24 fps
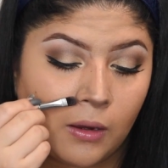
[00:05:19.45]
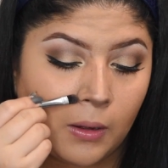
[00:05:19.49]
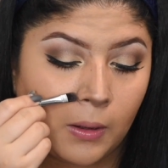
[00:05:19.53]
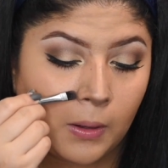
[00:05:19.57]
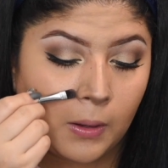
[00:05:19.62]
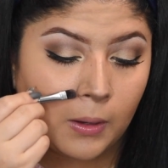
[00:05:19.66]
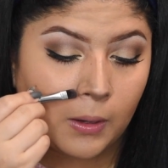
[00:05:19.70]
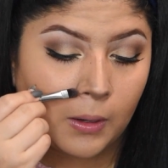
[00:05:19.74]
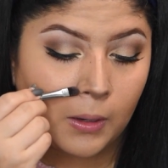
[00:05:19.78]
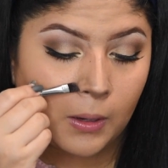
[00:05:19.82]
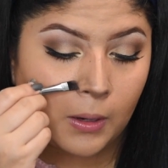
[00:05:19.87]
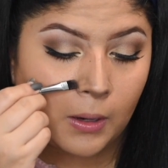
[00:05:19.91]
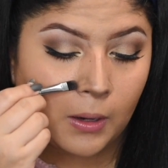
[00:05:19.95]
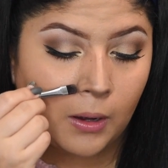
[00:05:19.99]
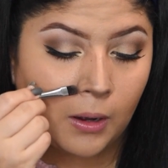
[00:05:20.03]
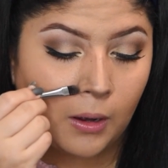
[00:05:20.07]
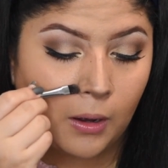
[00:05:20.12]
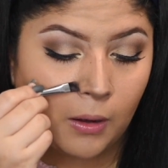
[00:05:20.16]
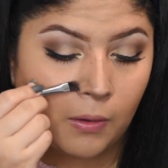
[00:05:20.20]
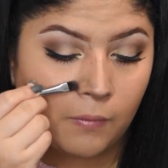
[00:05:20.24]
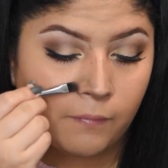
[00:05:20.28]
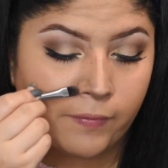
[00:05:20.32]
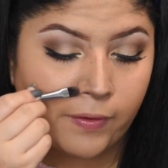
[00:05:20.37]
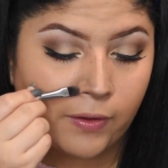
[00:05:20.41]
You're going to
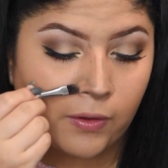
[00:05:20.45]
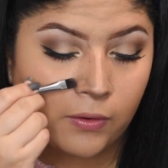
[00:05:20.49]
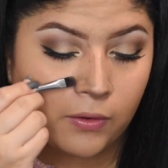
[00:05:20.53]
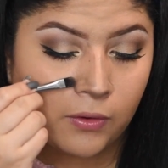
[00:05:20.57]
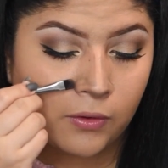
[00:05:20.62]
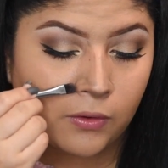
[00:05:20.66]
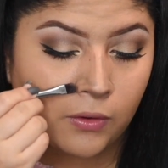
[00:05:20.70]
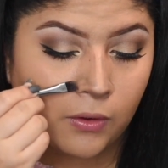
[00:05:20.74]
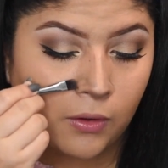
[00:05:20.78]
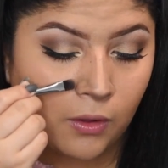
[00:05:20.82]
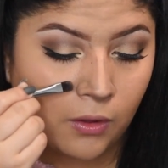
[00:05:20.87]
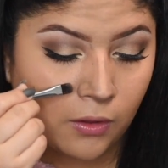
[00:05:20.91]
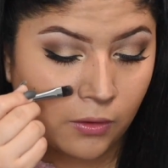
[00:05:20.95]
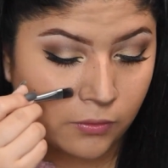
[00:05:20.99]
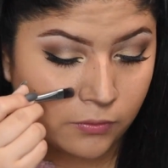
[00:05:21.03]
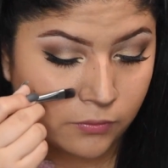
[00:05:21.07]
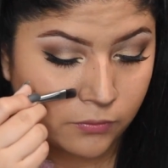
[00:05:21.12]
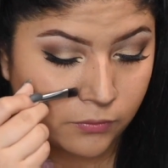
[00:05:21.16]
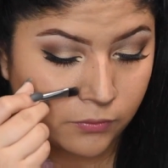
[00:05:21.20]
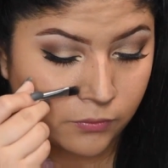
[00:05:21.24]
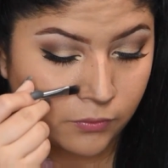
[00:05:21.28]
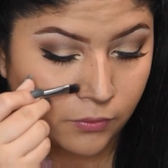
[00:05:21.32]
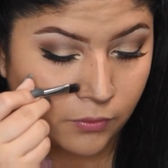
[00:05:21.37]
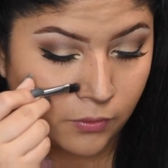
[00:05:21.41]
carve out your
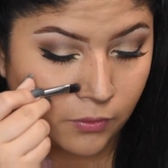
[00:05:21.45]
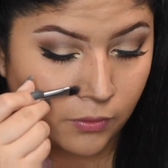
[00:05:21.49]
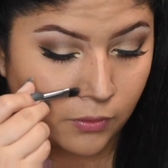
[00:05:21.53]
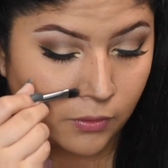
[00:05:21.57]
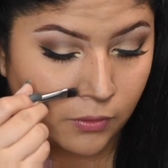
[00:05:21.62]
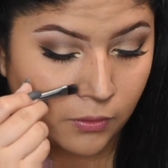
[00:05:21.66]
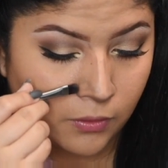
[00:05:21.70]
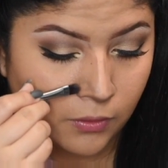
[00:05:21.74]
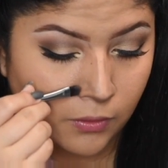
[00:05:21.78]
nostril.